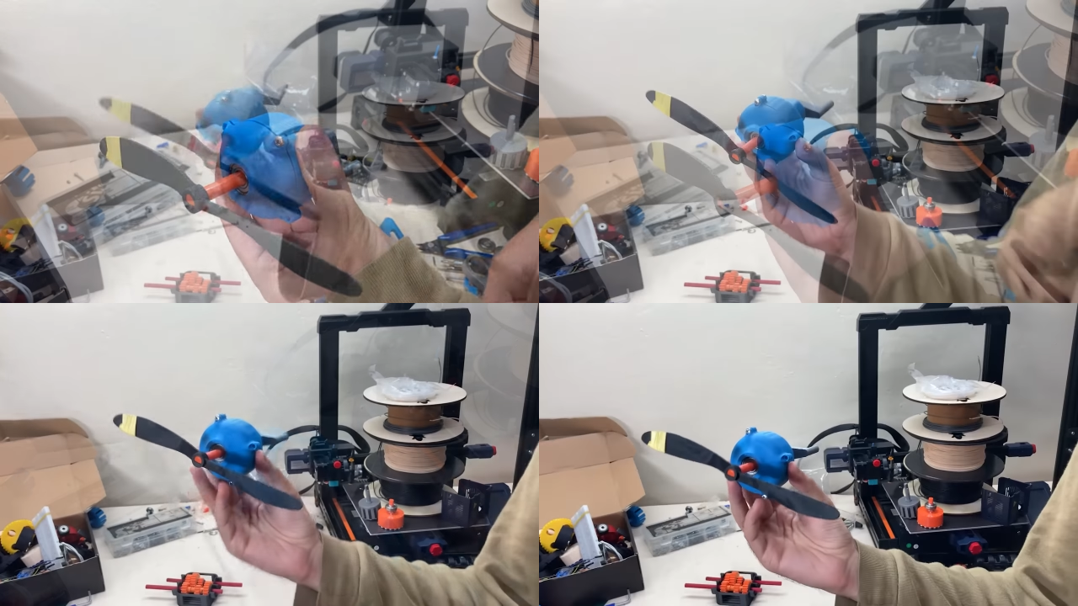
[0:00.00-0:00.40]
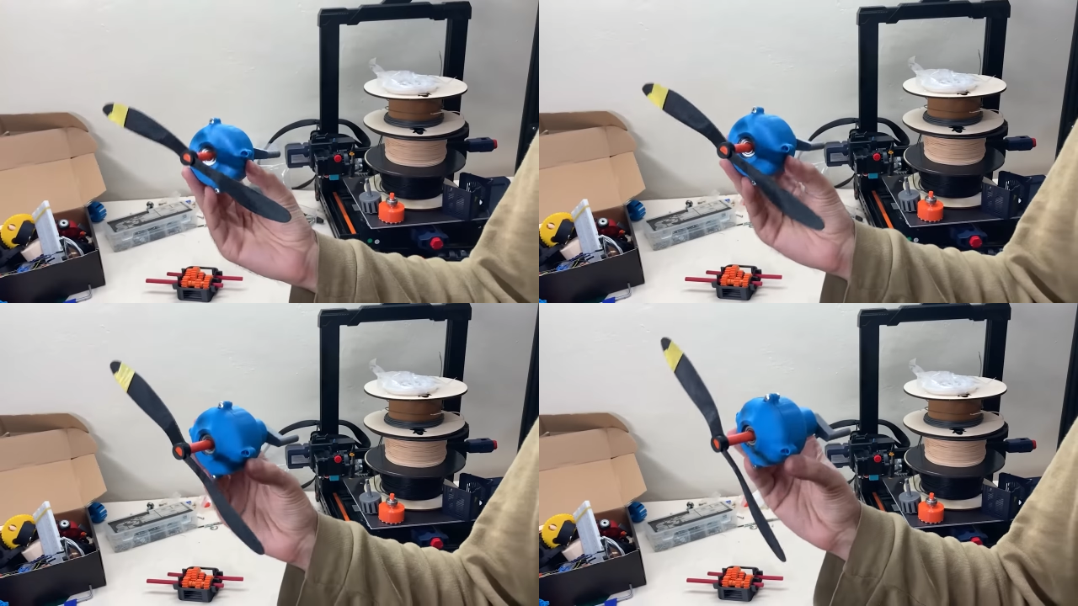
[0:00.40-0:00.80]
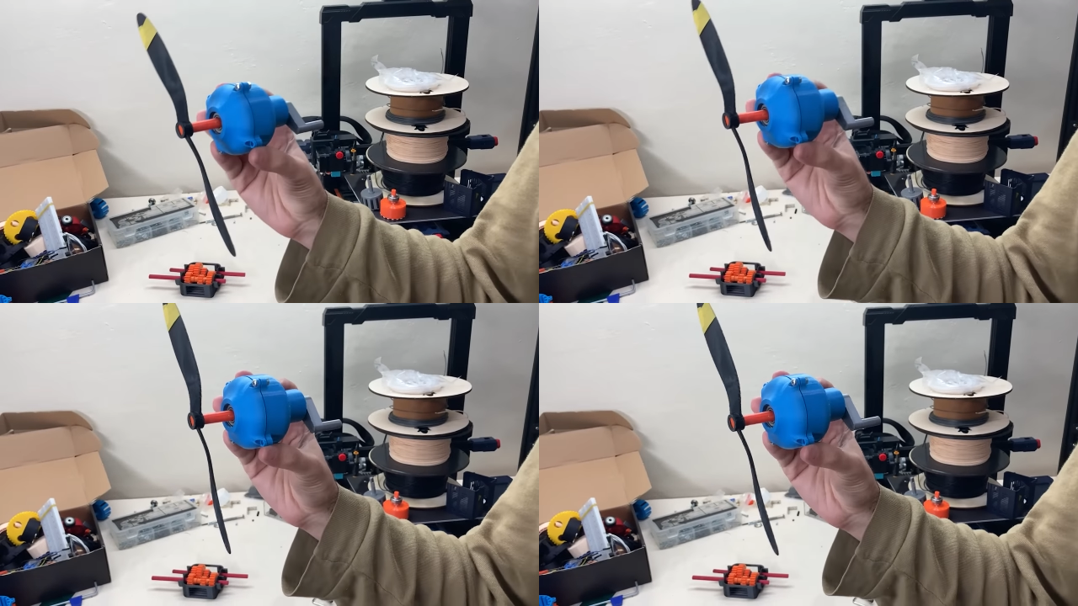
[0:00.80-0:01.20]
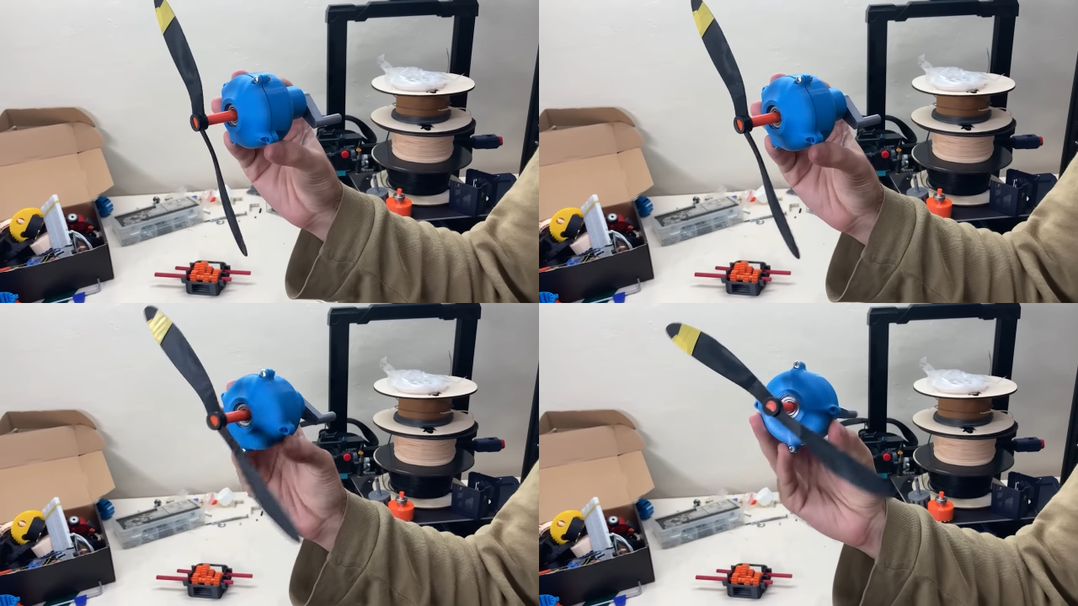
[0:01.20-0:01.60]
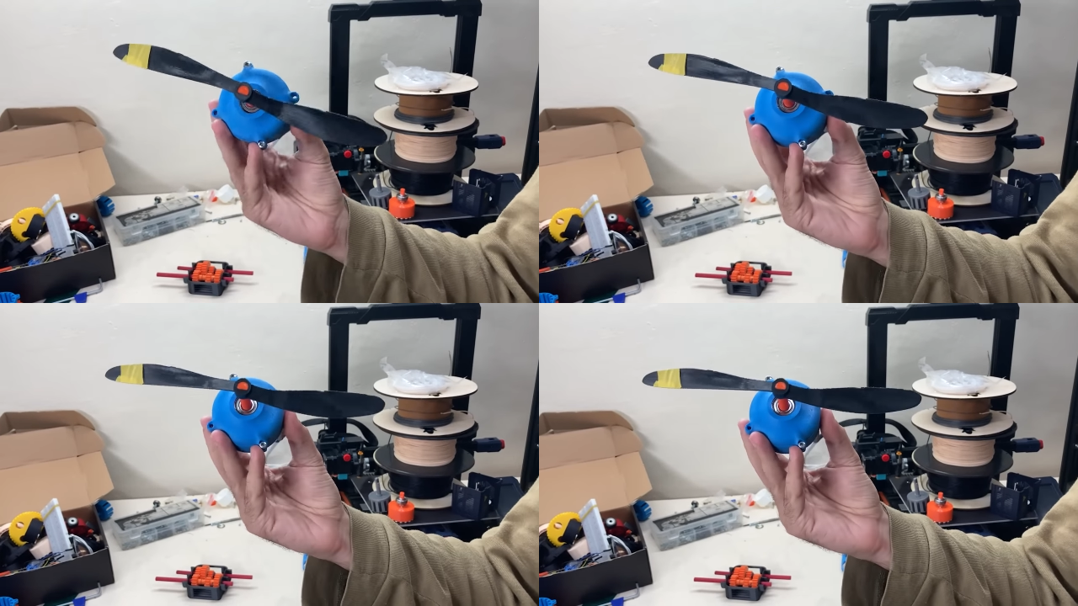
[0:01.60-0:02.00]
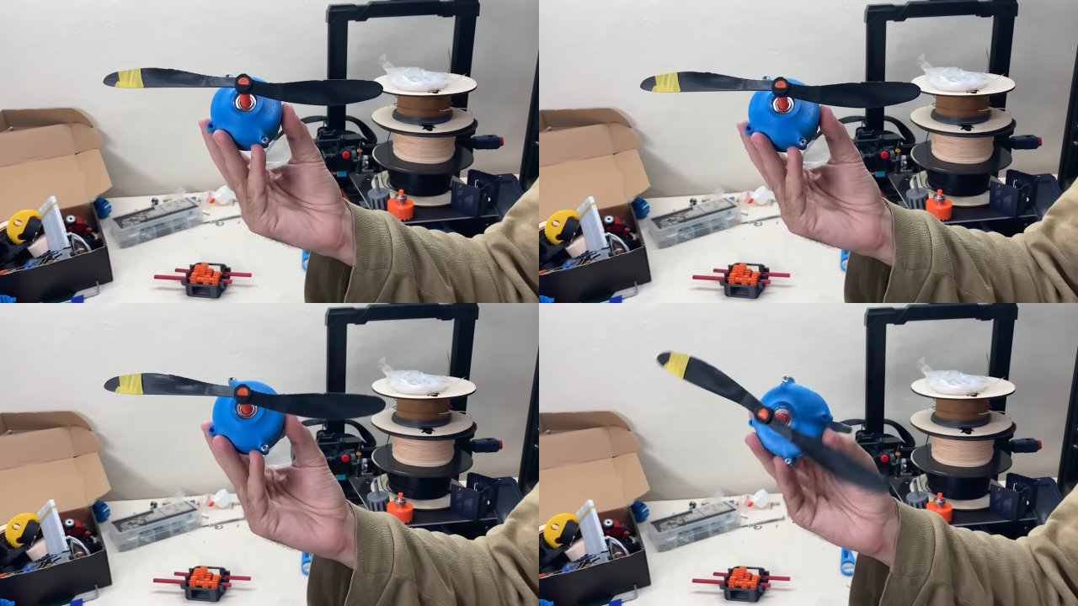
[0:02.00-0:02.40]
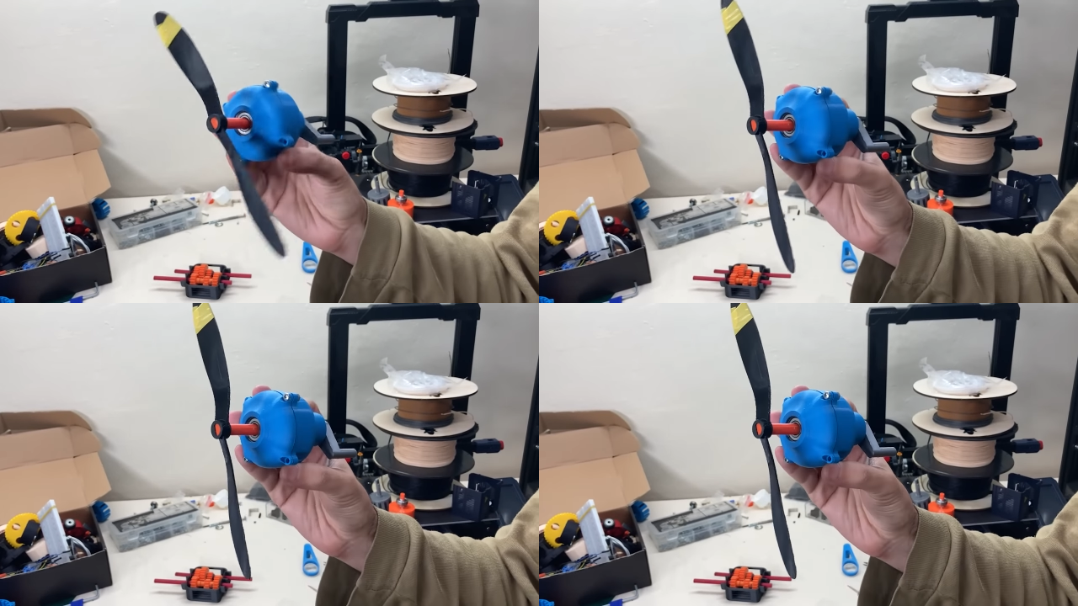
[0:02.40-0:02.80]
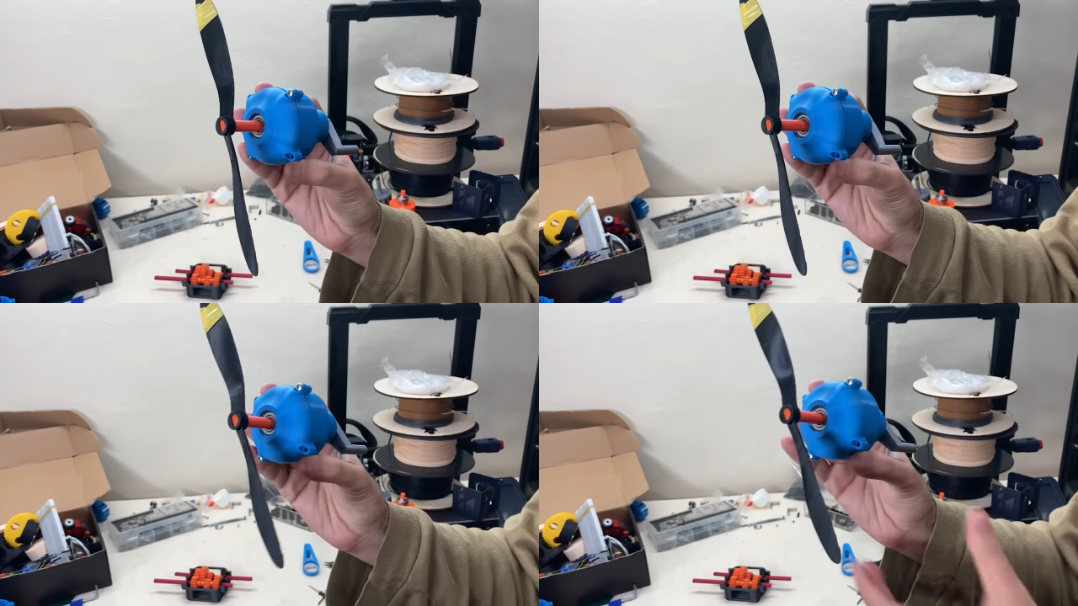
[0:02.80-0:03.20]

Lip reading: (no speaker visible)